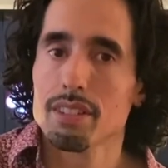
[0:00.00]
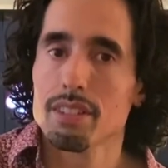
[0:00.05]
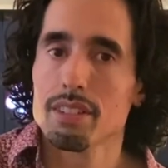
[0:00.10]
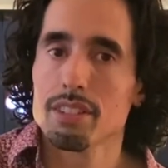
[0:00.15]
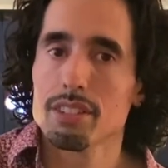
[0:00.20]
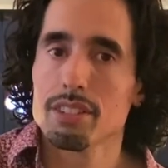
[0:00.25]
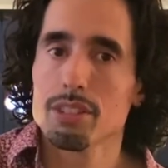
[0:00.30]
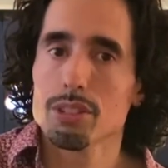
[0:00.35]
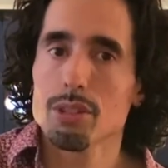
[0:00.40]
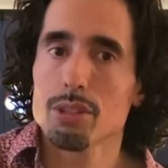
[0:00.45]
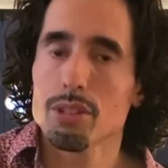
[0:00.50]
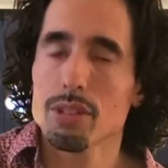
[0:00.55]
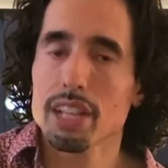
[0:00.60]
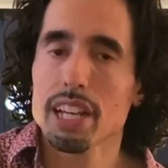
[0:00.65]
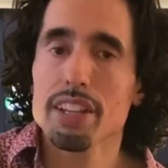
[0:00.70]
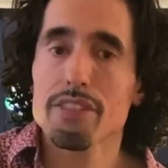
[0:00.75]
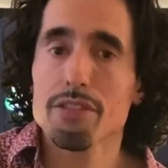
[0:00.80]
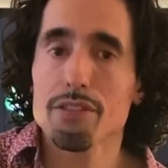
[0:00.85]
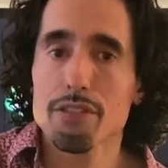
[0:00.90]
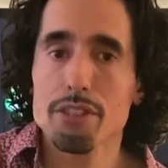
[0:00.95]
So
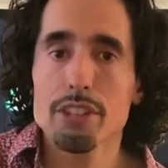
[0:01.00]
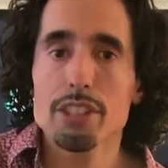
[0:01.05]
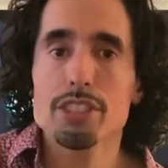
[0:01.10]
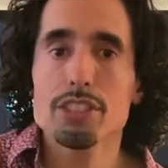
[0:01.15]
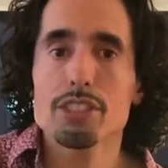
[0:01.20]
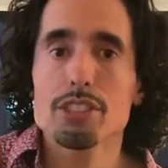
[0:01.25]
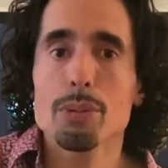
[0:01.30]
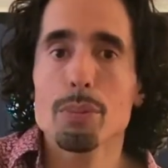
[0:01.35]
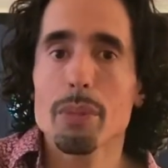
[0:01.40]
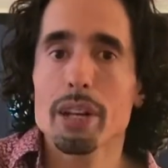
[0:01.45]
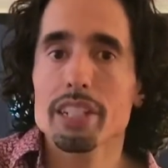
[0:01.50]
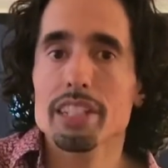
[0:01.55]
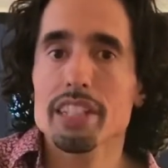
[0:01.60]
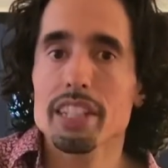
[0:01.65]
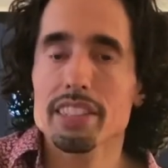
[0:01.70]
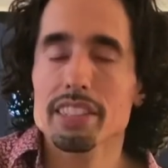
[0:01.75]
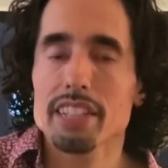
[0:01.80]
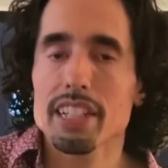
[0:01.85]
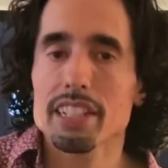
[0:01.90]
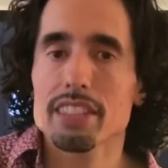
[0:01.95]
at first you might
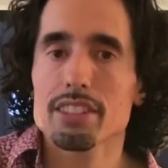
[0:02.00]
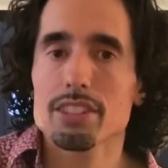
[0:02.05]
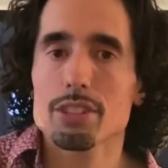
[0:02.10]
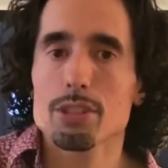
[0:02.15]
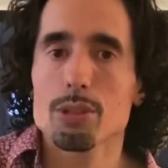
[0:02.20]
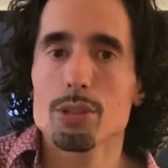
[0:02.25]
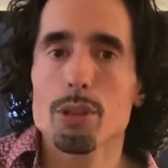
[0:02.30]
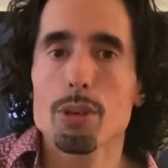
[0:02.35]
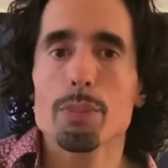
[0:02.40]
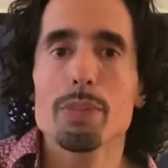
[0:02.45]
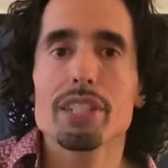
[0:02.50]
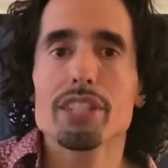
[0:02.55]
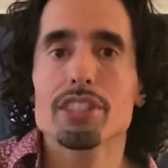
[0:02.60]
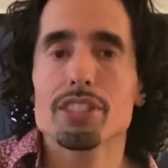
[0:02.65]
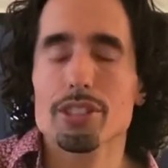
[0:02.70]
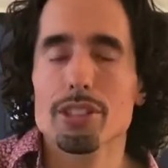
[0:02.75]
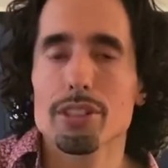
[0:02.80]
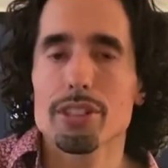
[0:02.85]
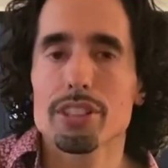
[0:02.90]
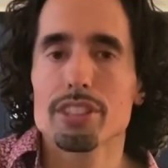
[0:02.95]
get that, so don't be
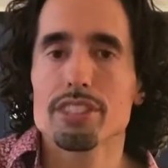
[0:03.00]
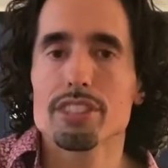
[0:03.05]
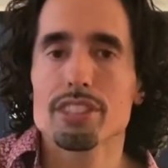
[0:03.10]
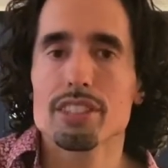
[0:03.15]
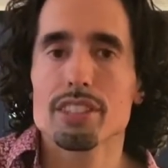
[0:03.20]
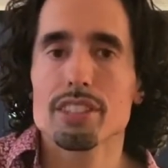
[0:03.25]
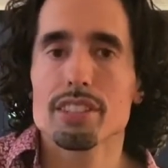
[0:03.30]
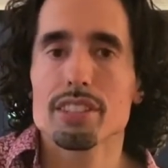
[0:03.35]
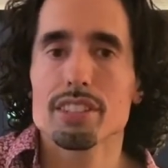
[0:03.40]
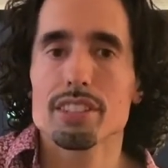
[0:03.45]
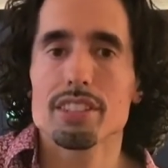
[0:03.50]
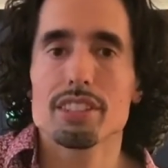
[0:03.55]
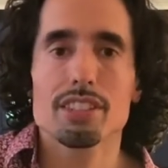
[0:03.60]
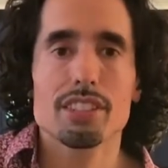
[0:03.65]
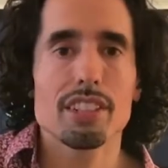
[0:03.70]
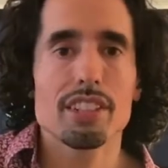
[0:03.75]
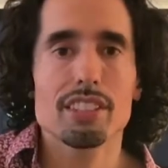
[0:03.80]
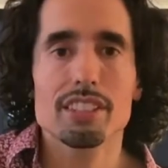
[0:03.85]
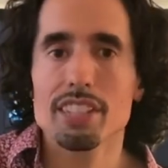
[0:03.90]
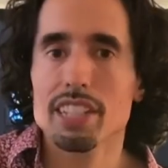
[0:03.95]
discouraged. It's
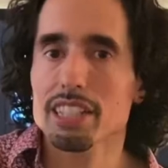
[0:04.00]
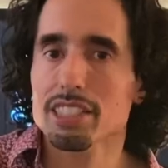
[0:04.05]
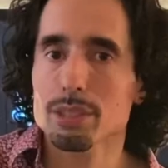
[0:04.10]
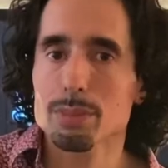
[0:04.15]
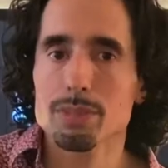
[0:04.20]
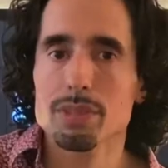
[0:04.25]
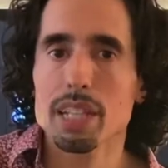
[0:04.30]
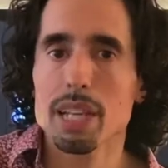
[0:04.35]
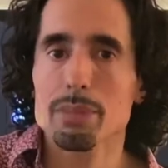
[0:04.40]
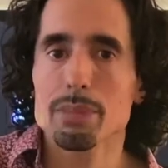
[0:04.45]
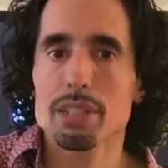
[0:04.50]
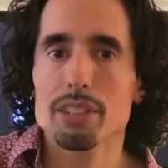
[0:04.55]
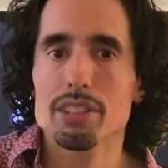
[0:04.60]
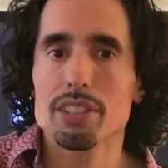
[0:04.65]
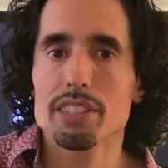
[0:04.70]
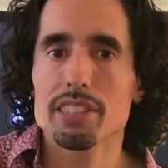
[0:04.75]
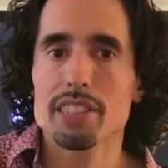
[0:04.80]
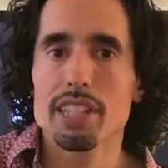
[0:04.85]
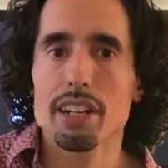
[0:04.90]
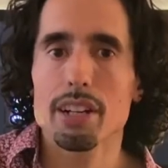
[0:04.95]
going to take some time to
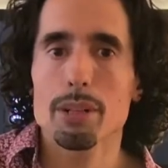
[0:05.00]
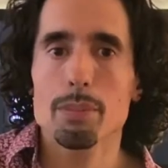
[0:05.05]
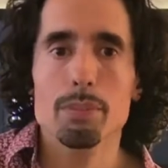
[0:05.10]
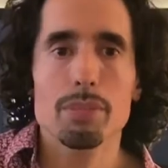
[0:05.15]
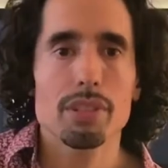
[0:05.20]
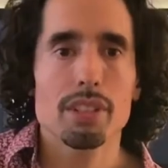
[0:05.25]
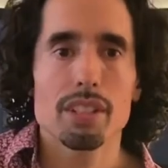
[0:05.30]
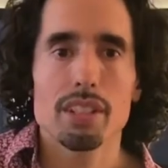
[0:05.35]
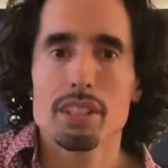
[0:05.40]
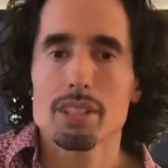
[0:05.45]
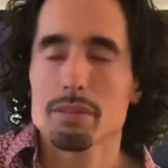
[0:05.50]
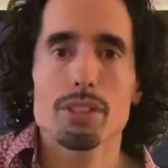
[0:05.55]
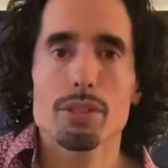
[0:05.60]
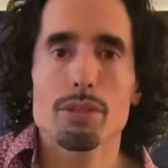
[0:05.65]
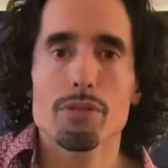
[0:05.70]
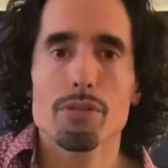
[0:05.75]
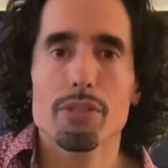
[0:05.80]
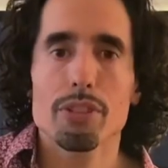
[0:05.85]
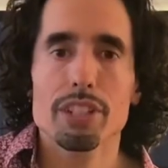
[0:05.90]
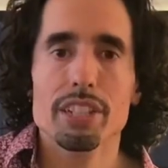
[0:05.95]
clean that up.
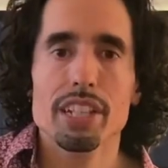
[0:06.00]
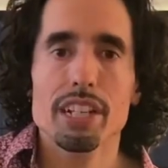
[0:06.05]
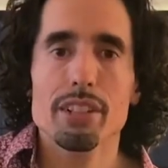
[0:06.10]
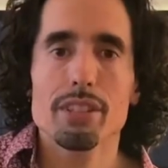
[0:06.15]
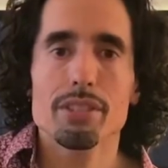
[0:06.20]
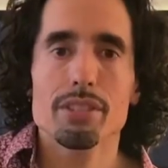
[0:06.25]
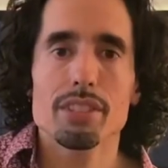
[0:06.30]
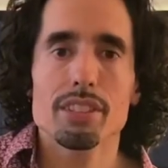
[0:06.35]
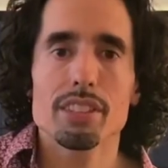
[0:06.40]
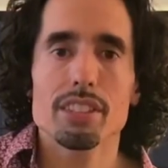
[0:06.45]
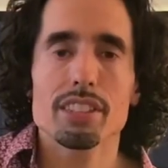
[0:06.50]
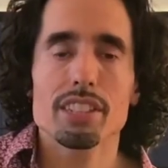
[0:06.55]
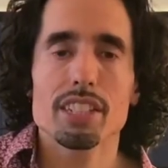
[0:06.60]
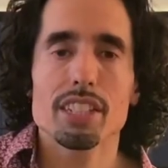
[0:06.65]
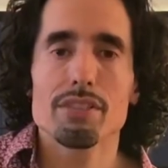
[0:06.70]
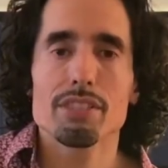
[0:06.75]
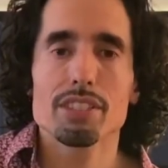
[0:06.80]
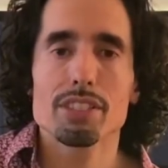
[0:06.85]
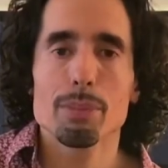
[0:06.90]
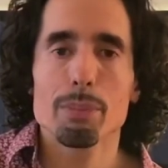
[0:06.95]
Don't freak out,
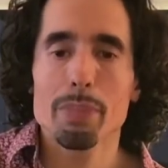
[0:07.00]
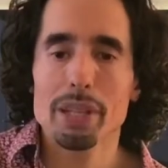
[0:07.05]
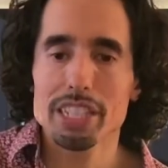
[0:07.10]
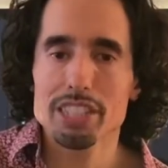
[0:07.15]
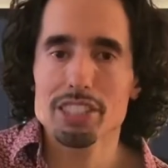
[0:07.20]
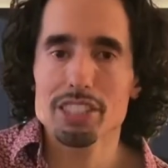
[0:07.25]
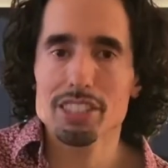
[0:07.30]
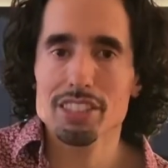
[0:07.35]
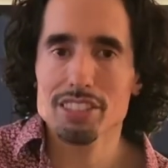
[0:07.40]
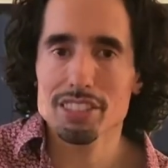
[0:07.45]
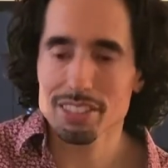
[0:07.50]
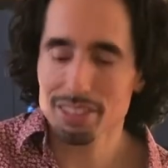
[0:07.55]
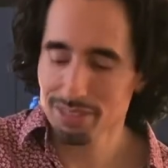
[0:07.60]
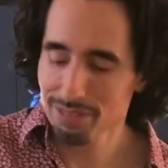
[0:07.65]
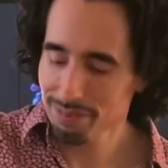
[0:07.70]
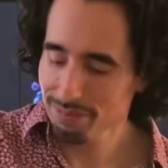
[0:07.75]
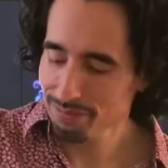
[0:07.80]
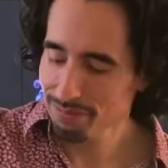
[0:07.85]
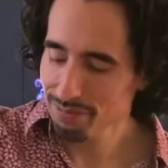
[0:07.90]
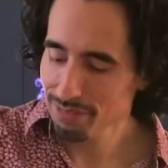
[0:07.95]
give it some patience,
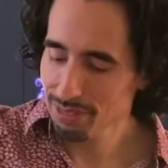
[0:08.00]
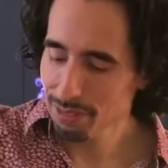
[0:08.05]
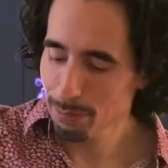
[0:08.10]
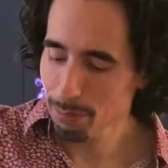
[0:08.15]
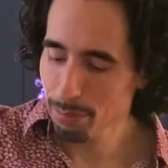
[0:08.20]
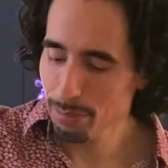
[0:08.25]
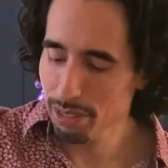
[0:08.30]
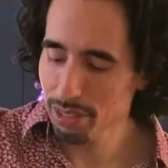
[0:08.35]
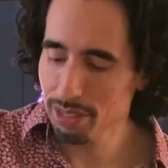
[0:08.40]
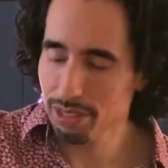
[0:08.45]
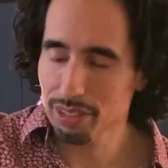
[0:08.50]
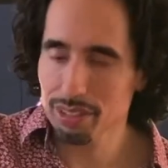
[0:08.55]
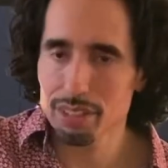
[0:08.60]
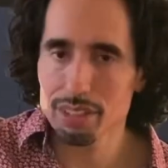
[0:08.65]
but